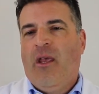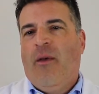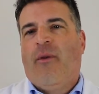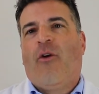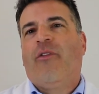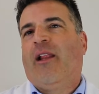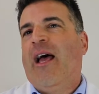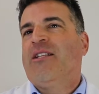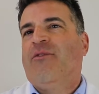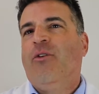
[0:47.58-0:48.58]
But over the
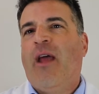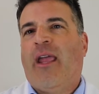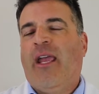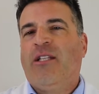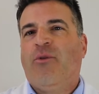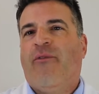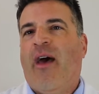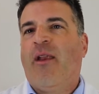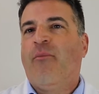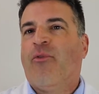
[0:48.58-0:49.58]
last few decades, we've
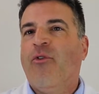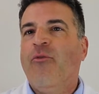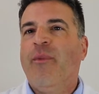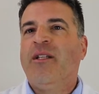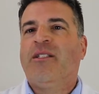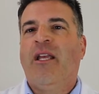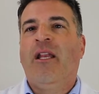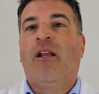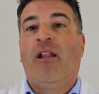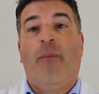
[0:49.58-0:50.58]
had improvements
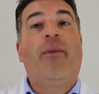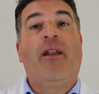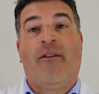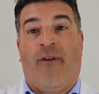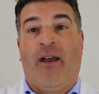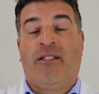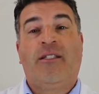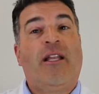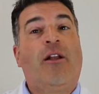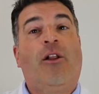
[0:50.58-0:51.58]
in clipping
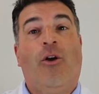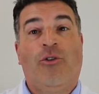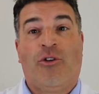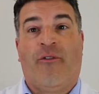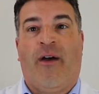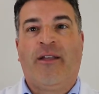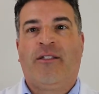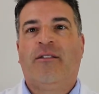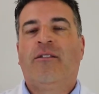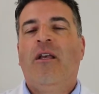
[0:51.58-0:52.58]
devices and closure
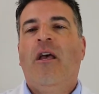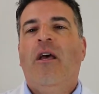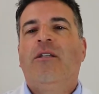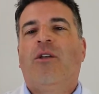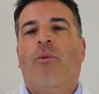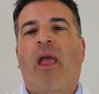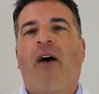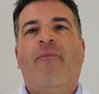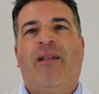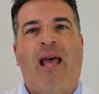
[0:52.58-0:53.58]
devices. So we
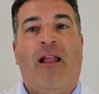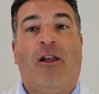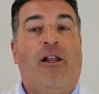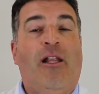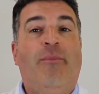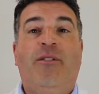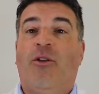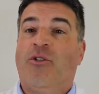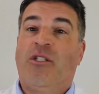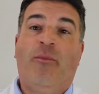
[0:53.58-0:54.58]
have metallic clips that
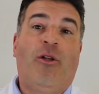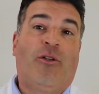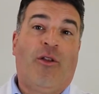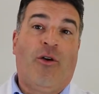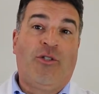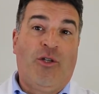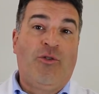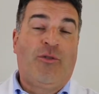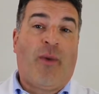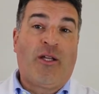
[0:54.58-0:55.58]
are similar to those
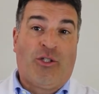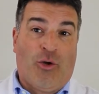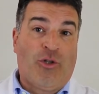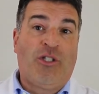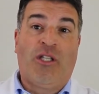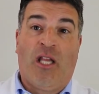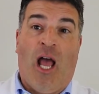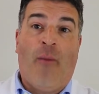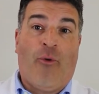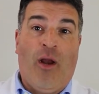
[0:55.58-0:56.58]
used by surgeons in the
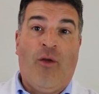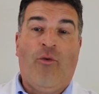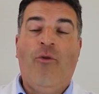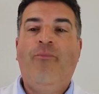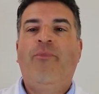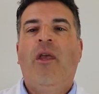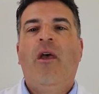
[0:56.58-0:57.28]
operating room.